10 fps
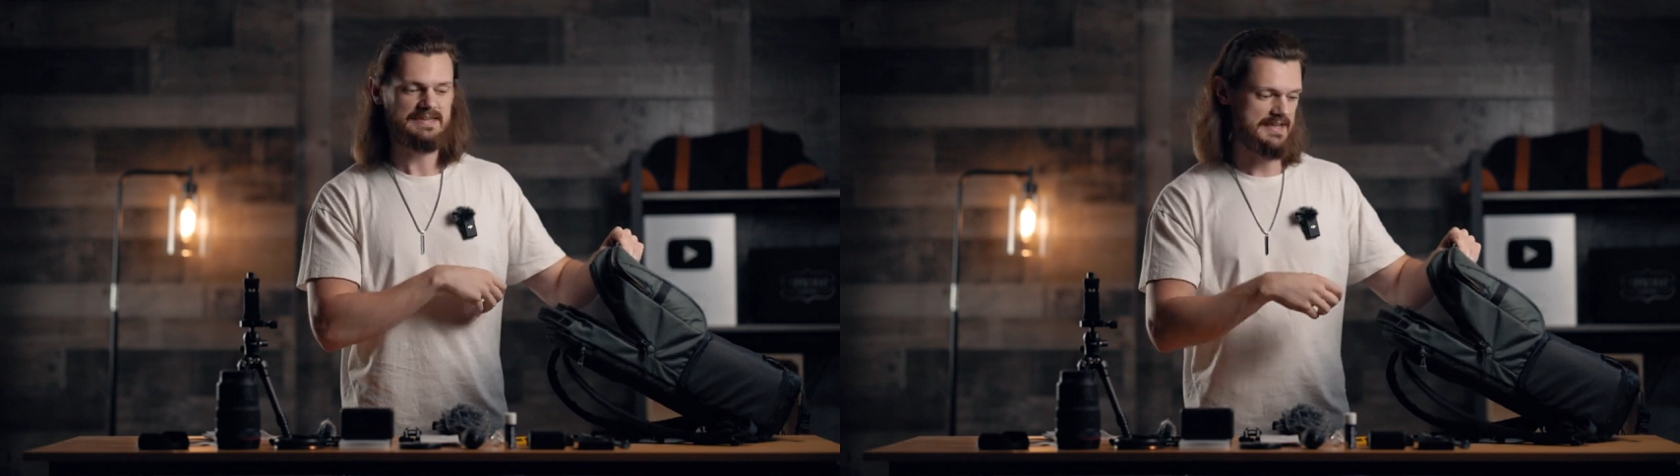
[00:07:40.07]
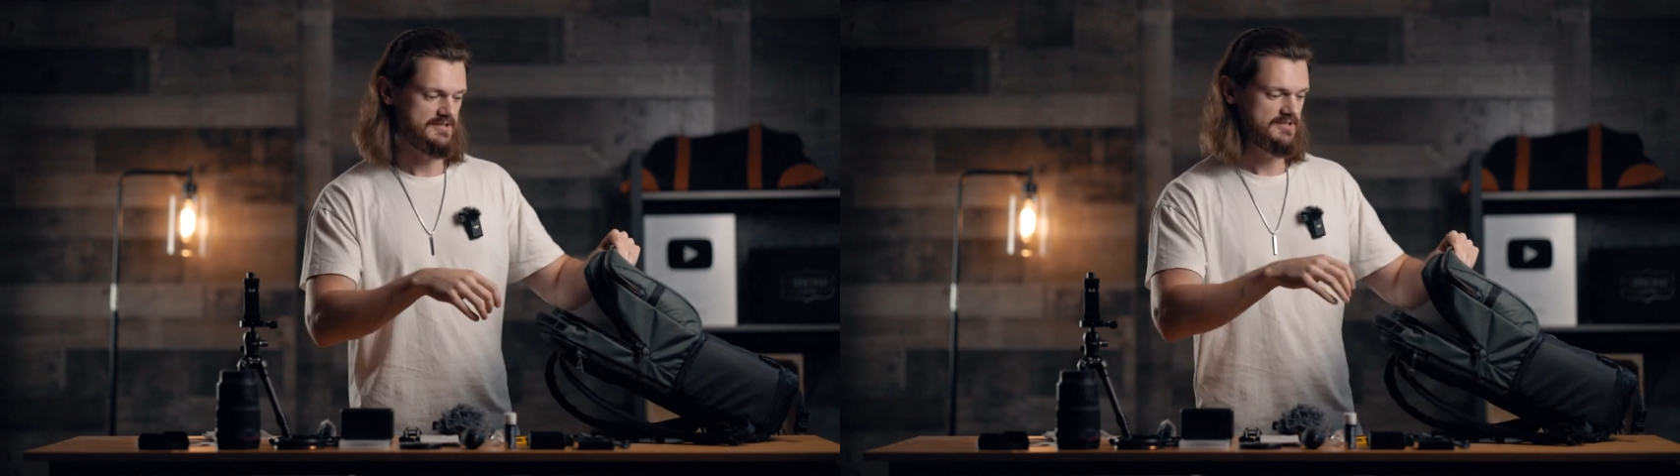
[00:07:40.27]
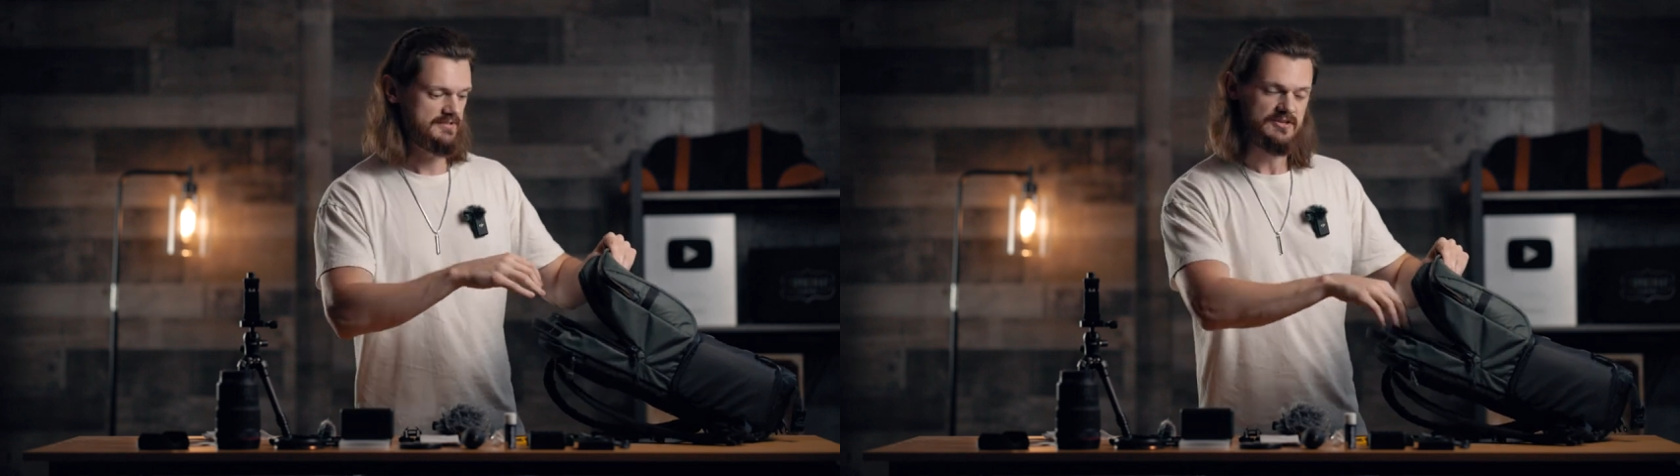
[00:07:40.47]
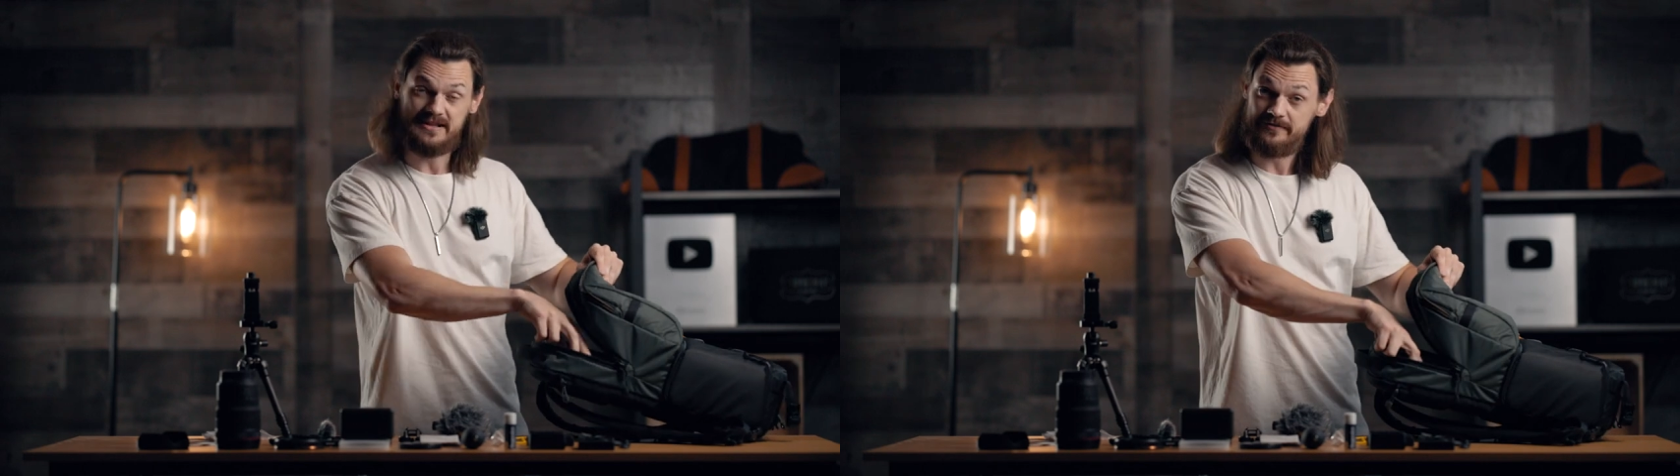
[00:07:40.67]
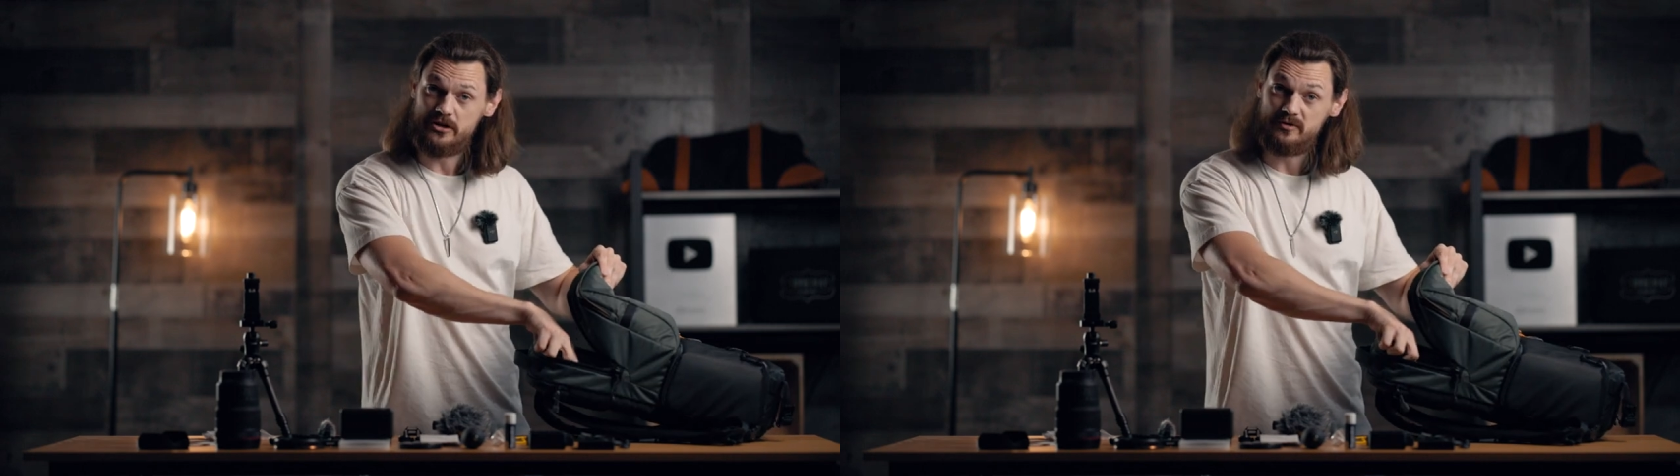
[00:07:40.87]
case.
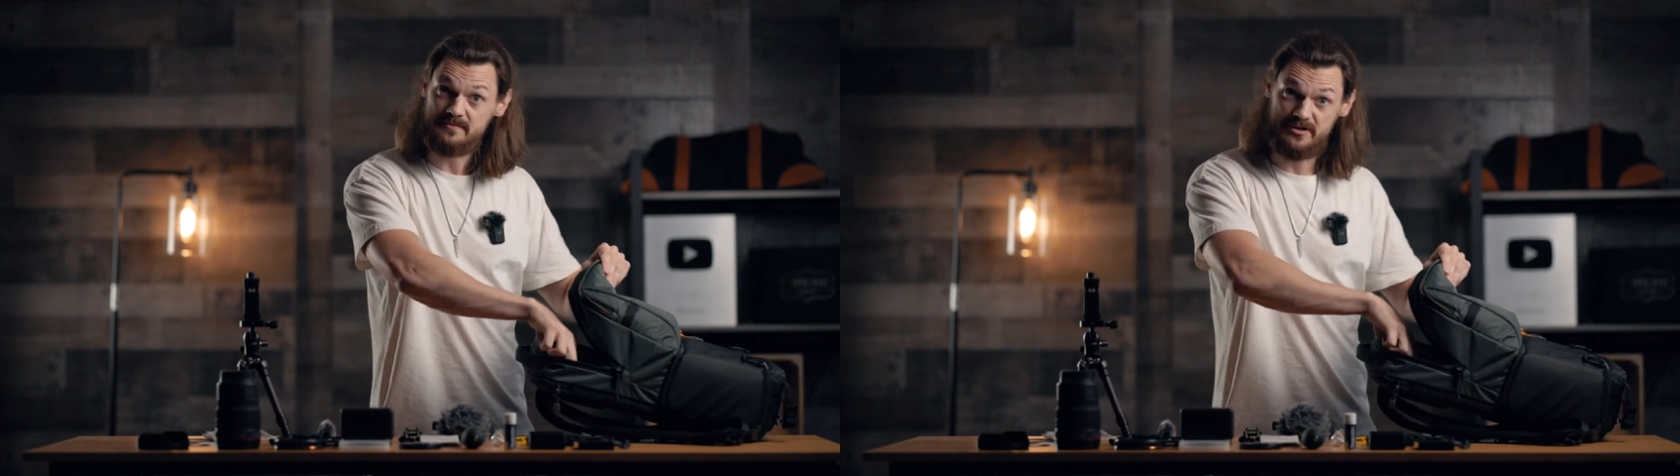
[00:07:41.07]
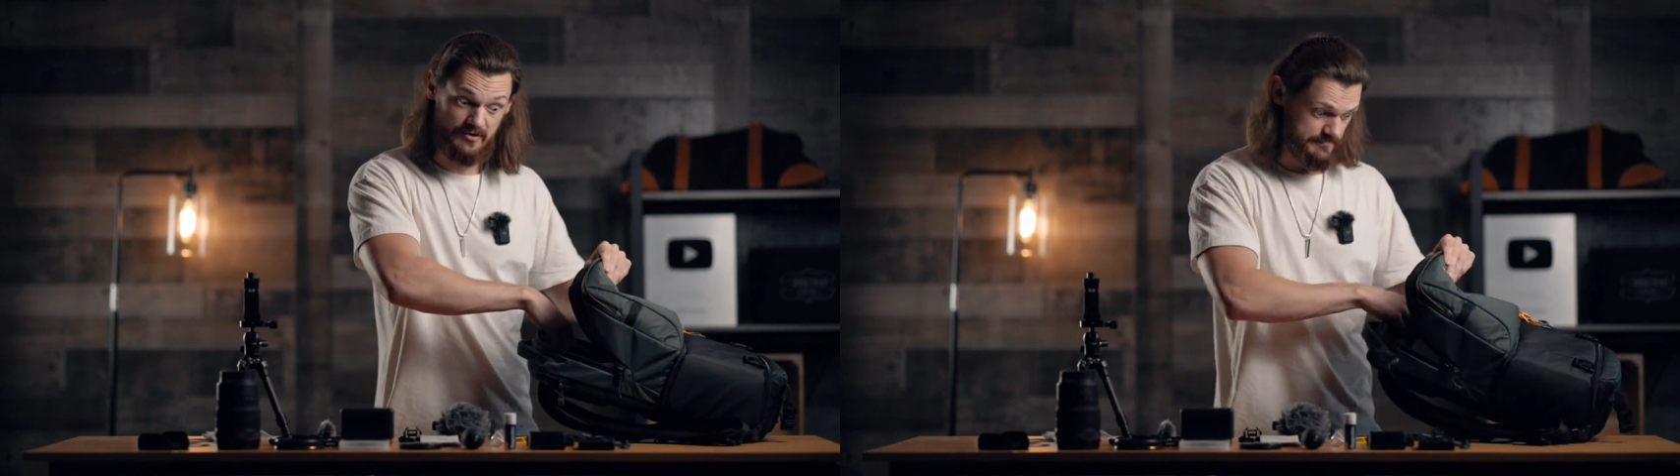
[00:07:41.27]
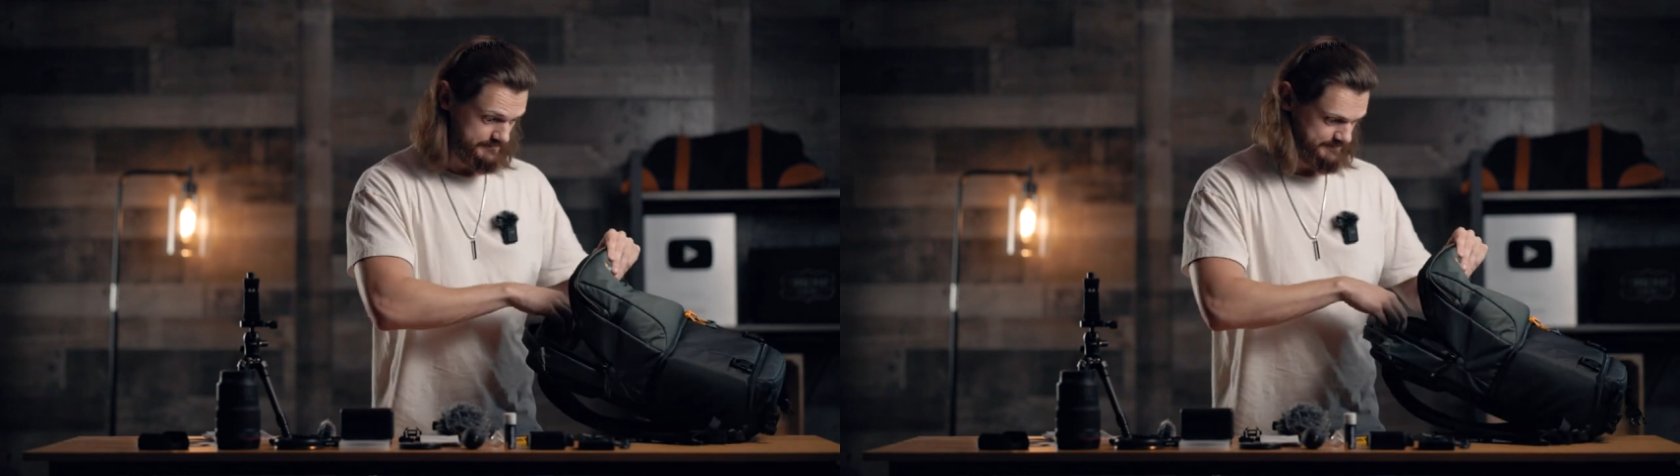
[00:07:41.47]
You never know when it might rain.